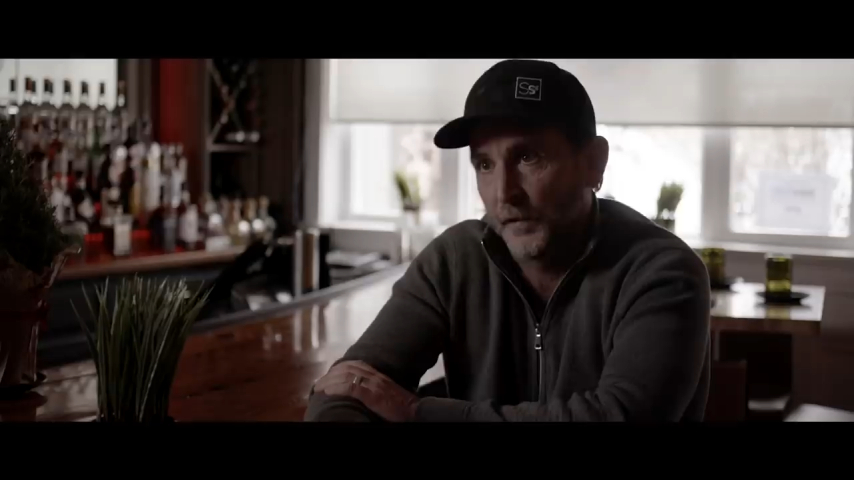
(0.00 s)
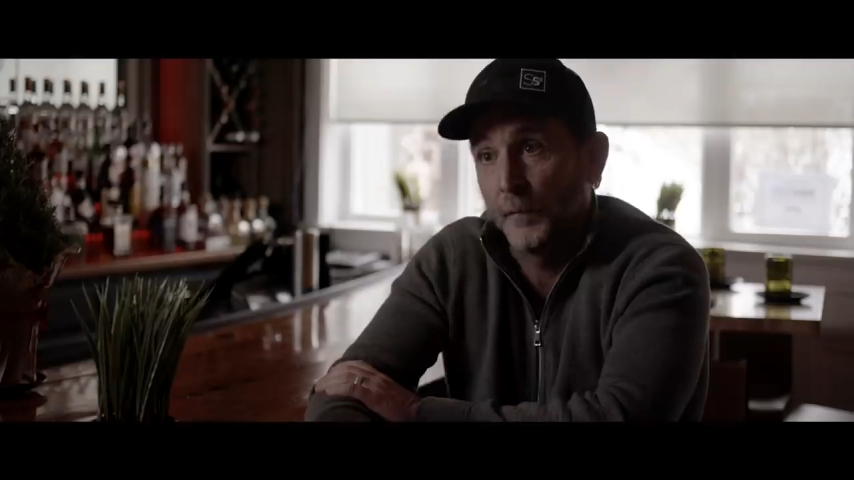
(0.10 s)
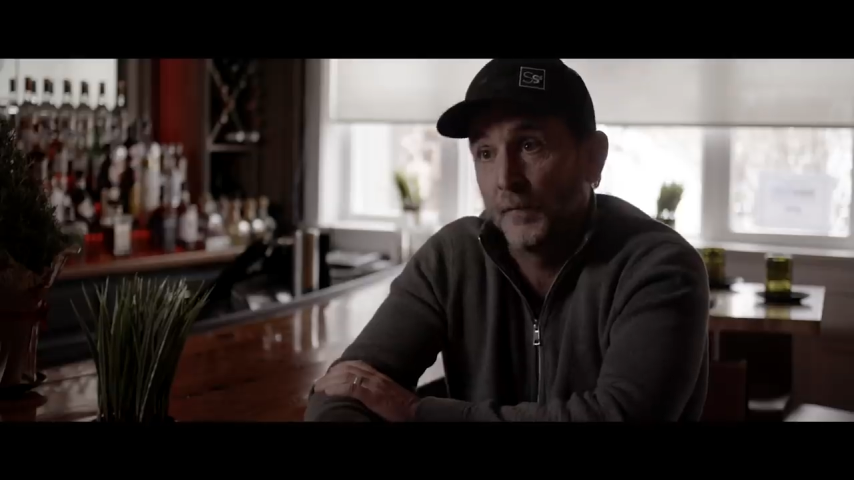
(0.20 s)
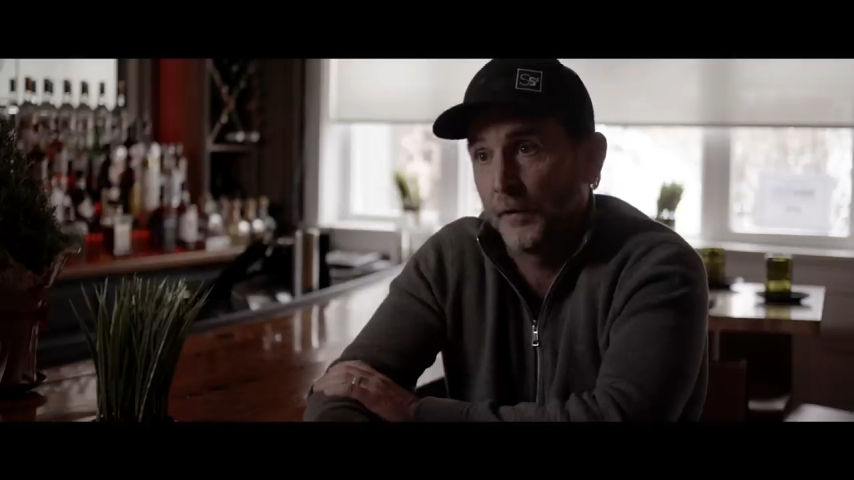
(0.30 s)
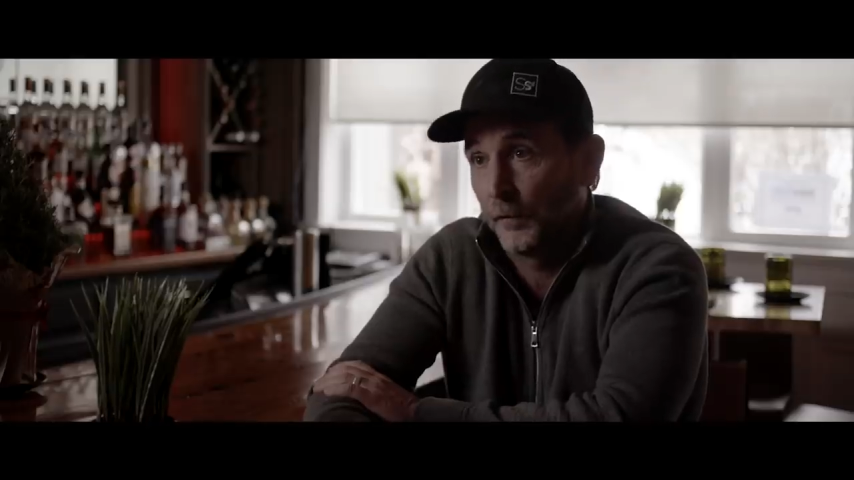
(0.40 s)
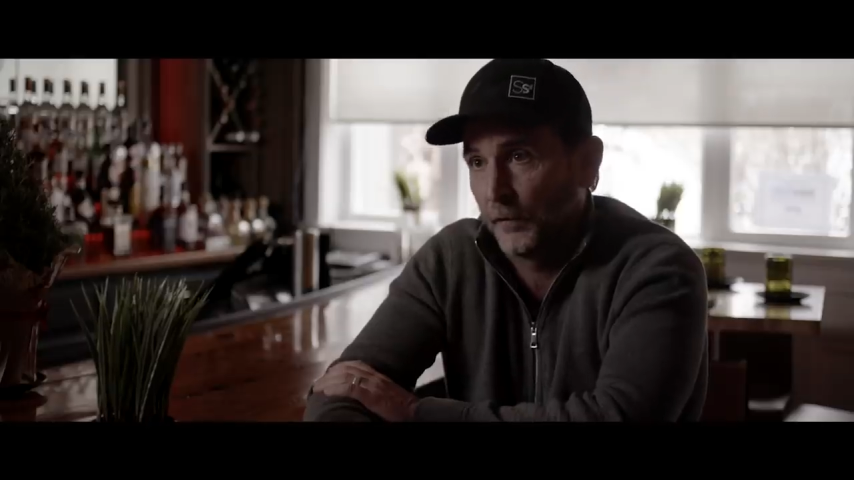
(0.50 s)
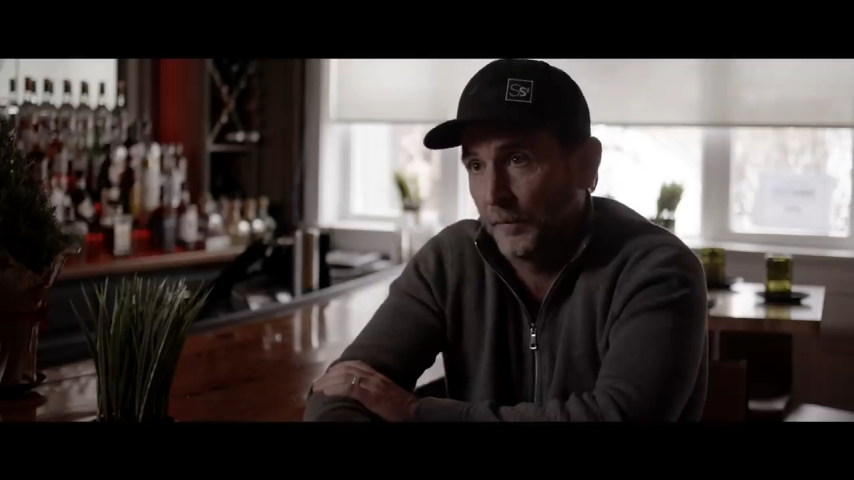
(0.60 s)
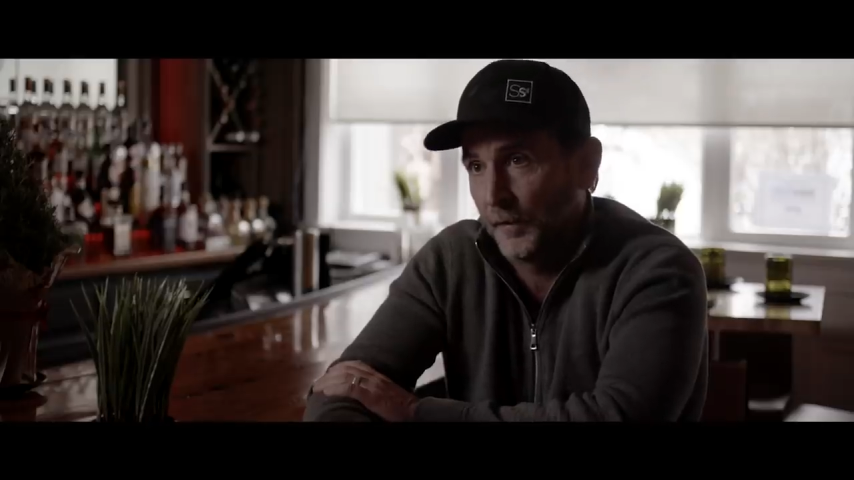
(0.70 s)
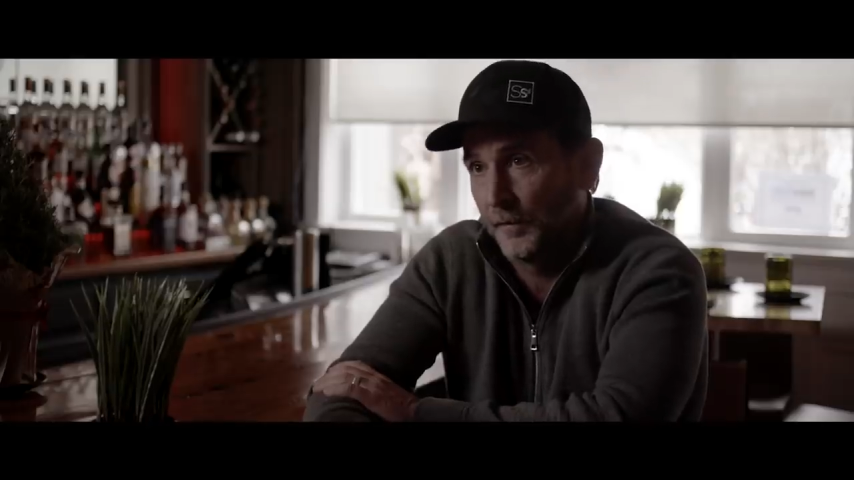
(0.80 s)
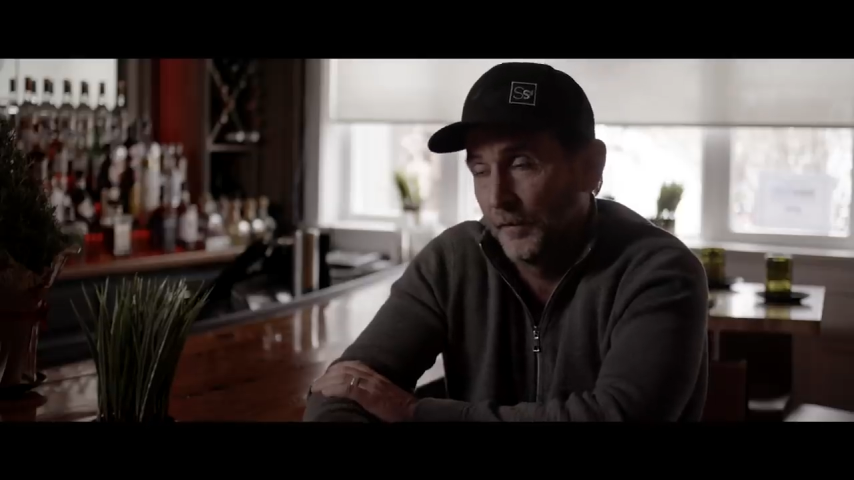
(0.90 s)
the month of
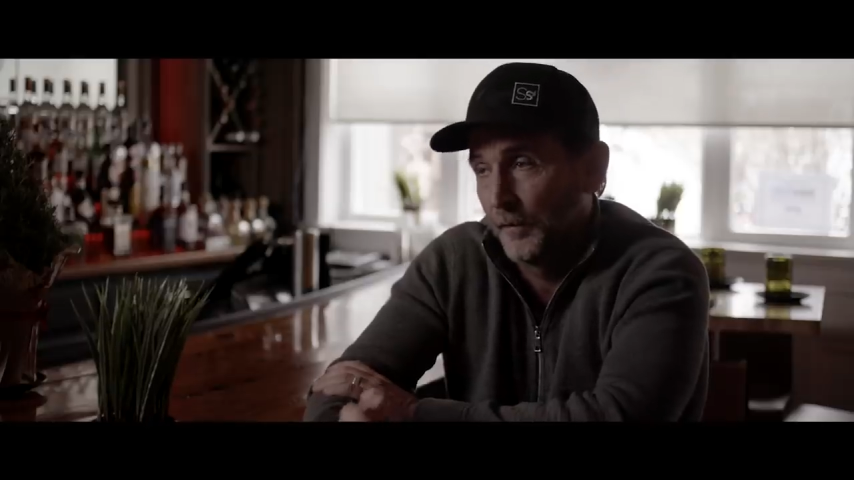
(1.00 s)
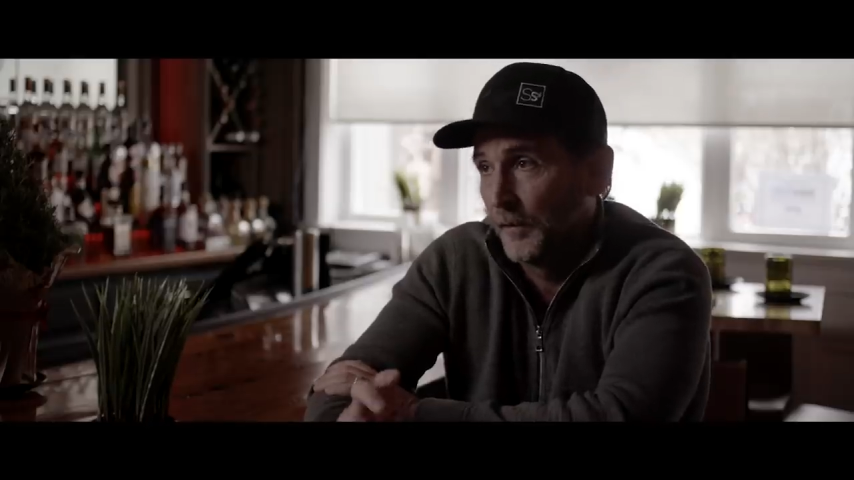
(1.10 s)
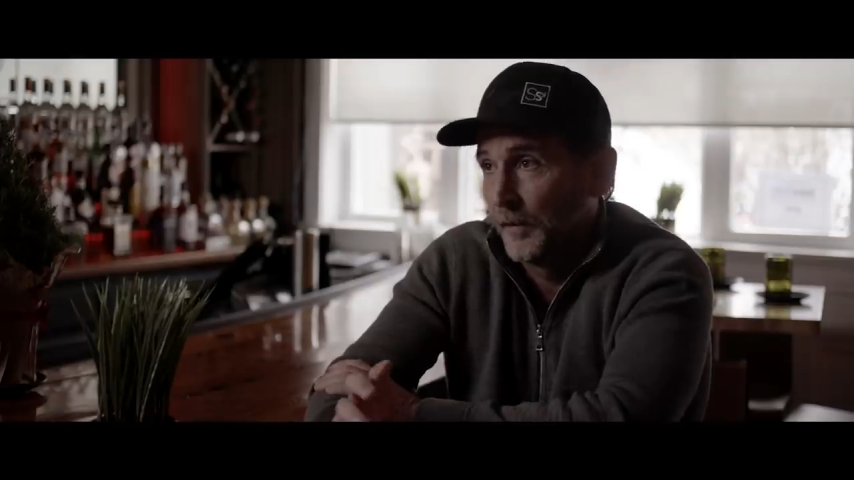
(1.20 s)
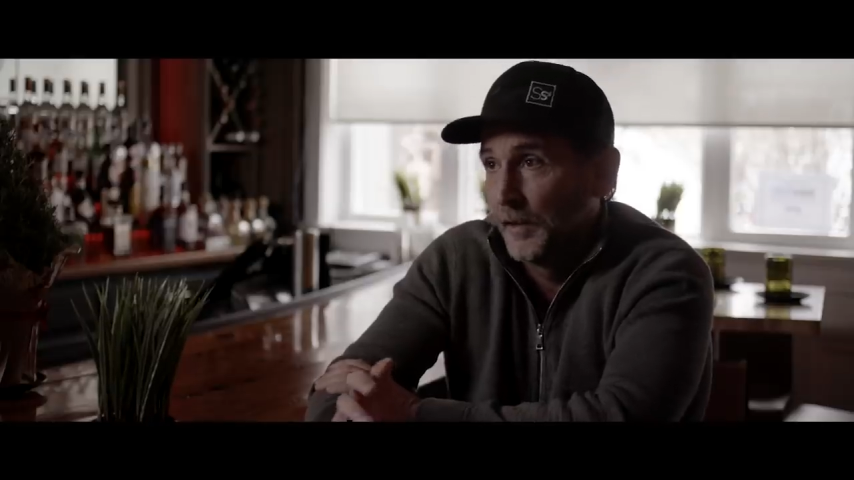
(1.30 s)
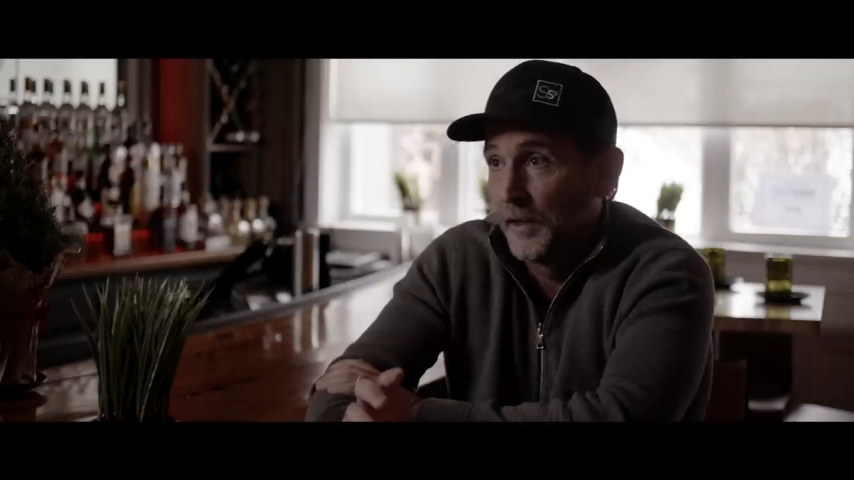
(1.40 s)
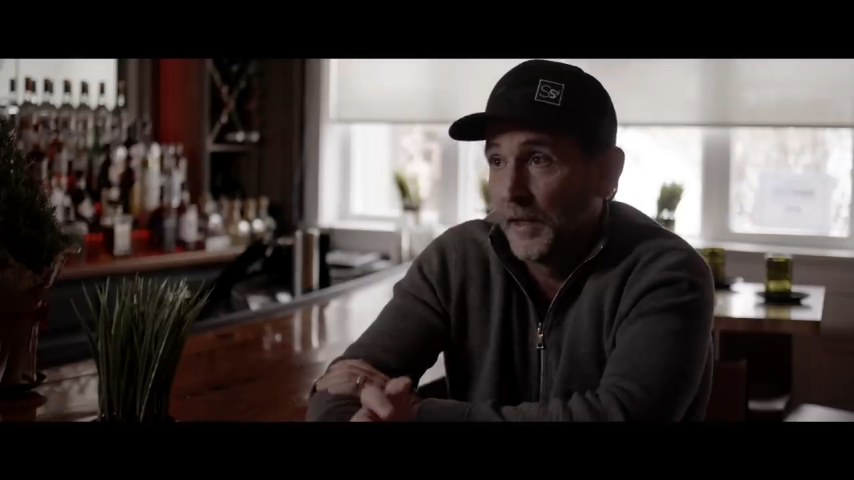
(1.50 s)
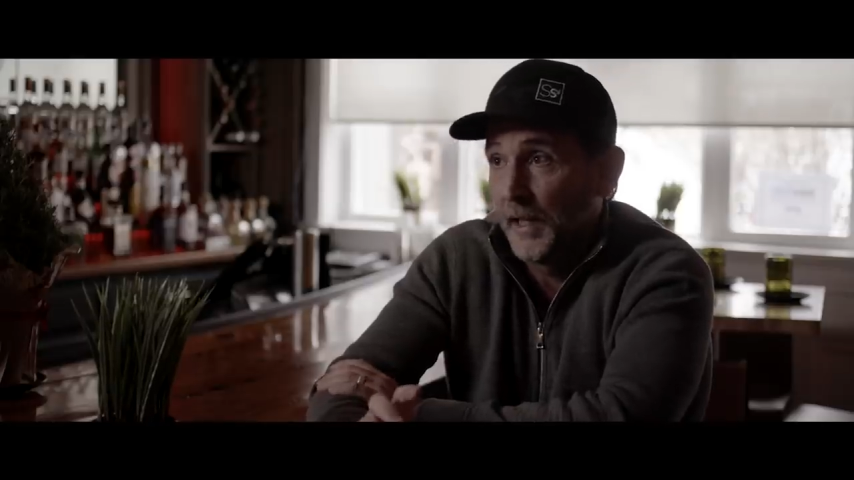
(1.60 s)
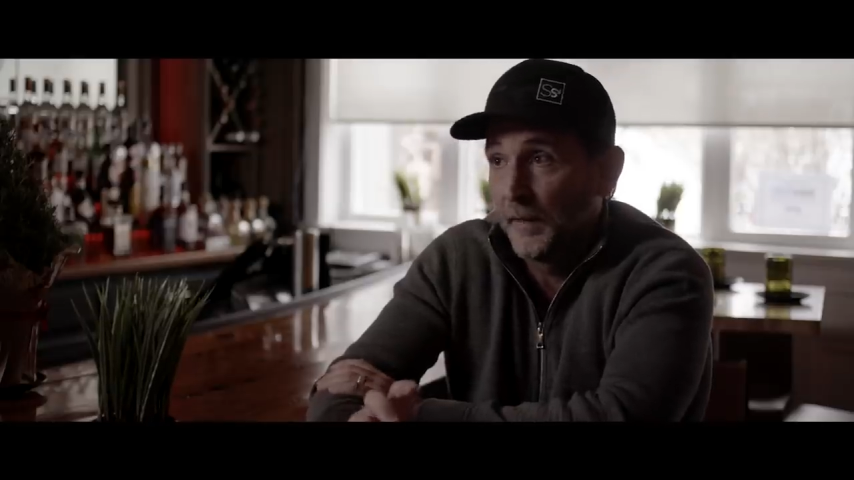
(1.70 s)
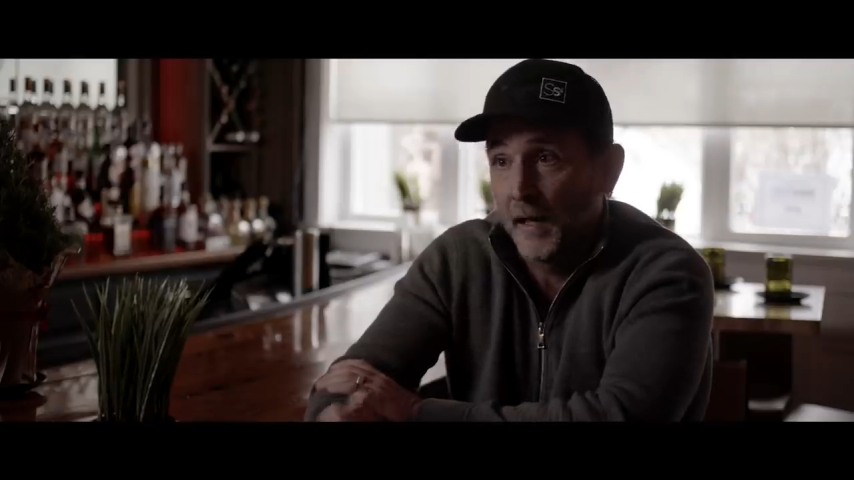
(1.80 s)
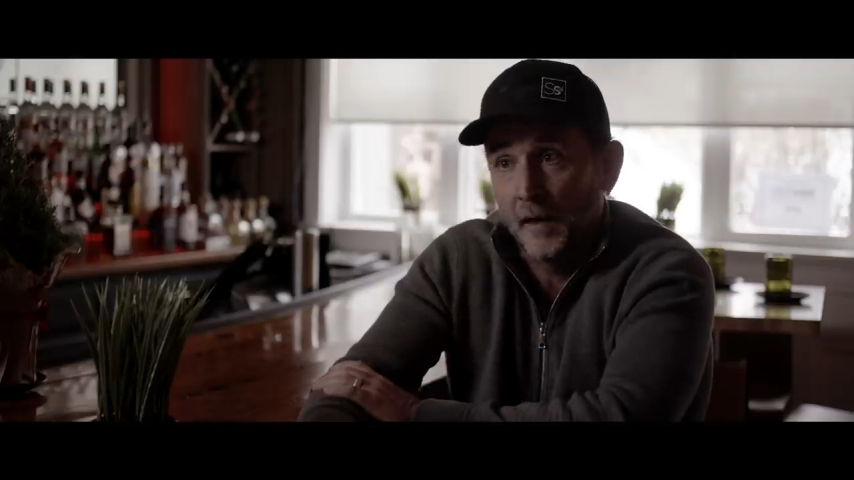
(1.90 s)
November and the